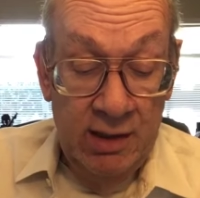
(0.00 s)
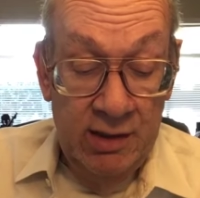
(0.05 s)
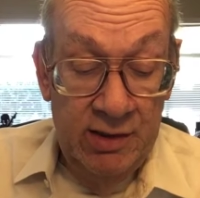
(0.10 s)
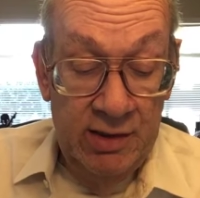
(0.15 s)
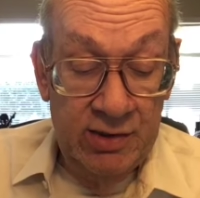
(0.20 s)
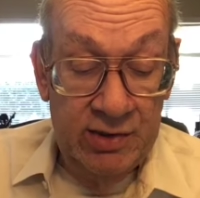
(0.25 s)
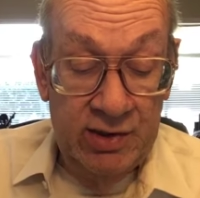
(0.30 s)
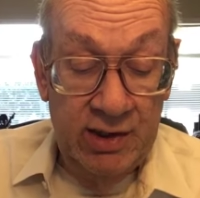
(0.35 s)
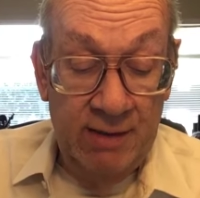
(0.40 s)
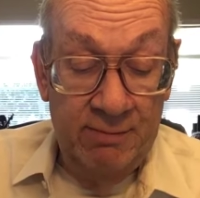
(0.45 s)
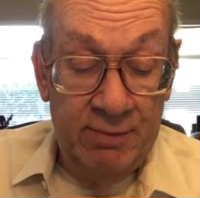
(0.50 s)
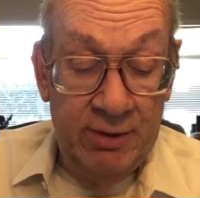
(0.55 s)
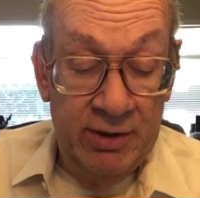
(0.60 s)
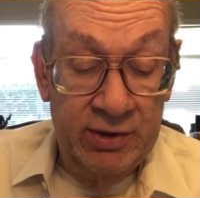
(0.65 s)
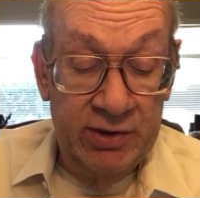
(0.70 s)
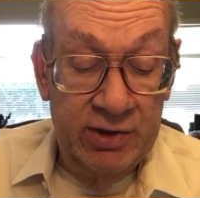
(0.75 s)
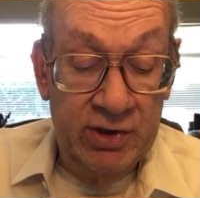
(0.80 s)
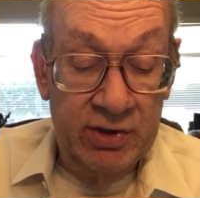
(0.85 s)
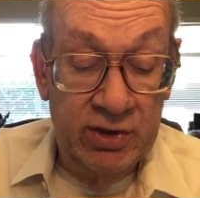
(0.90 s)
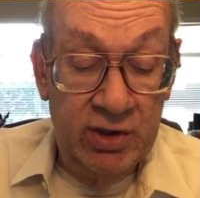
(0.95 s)
The
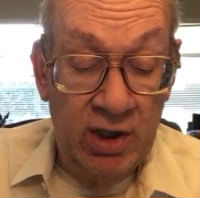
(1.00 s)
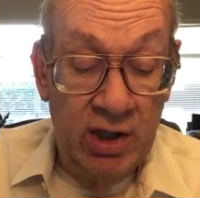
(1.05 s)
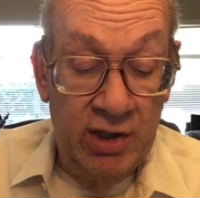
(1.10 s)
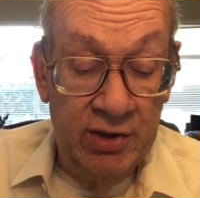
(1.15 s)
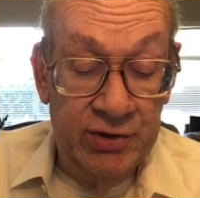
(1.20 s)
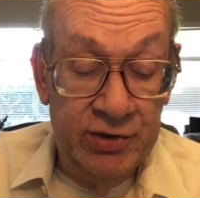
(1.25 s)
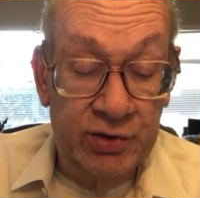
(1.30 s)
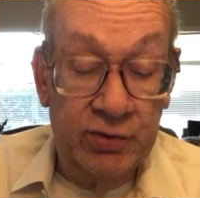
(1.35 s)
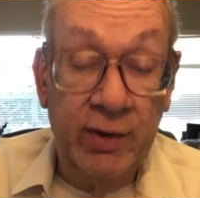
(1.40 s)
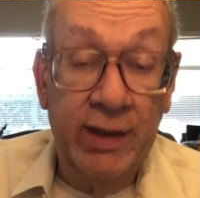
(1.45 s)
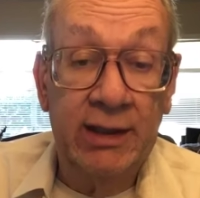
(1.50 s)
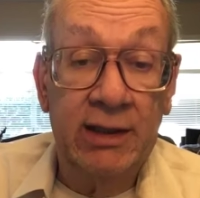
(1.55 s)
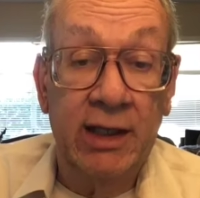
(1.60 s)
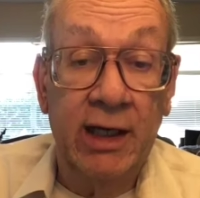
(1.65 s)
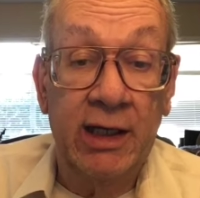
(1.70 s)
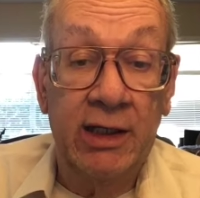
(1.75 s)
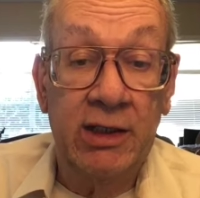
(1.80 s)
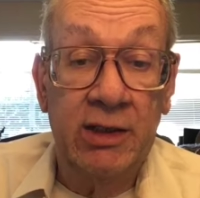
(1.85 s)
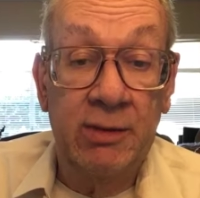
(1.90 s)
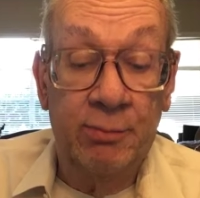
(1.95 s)
simplest is called
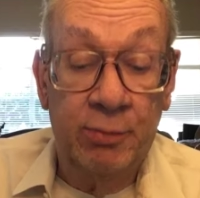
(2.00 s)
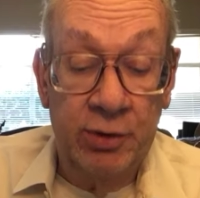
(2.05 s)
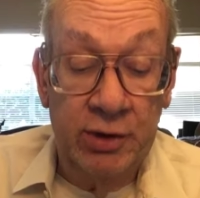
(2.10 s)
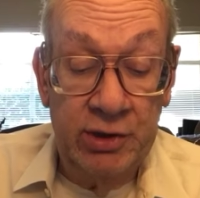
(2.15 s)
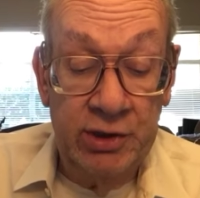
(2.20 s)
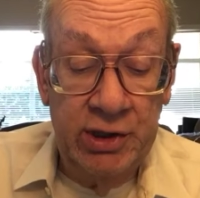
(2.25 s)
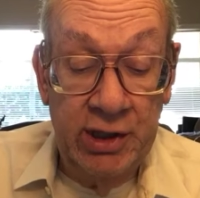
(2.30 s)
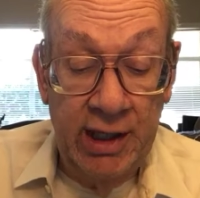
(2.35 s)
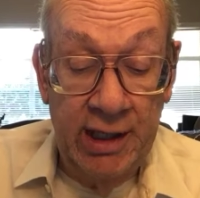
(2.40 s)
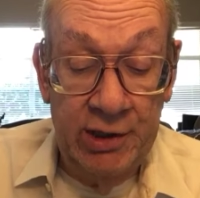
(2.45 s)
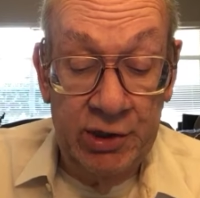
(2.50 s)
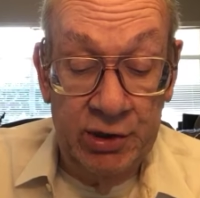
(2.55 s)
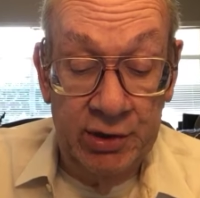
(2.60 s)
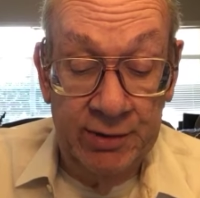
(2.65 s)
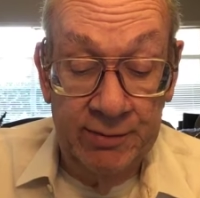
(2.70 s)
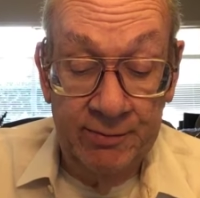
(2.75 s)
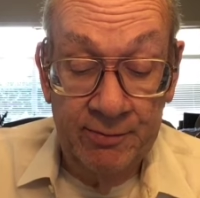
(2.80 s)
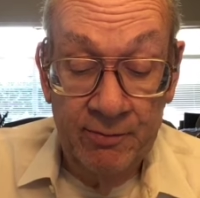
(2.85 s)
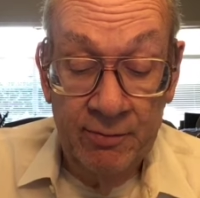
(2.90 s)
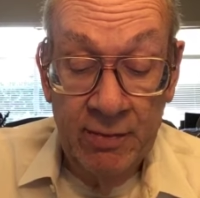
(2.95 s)
straight-line depreciation.